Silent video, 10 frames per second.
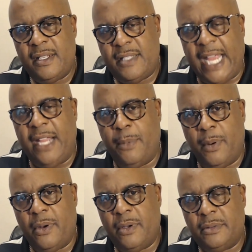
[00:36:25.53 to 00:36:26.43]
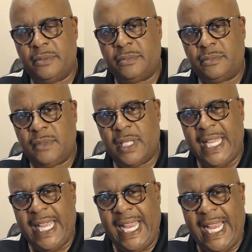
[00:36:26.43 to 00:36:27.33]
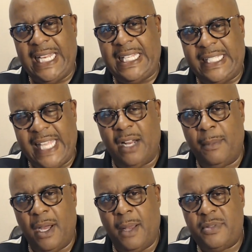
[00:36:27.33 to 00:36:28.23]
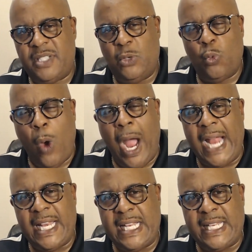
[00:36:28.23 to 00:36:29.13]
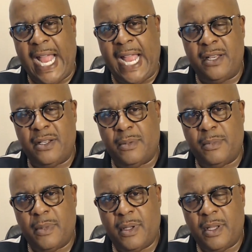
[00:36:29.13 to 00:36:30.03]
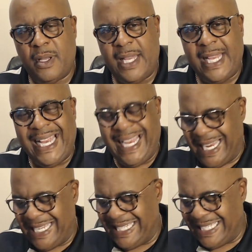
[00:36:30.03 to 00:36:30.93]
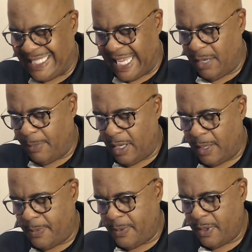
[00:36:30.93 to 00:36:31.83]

table and set him up. She wined and dined him and set him up.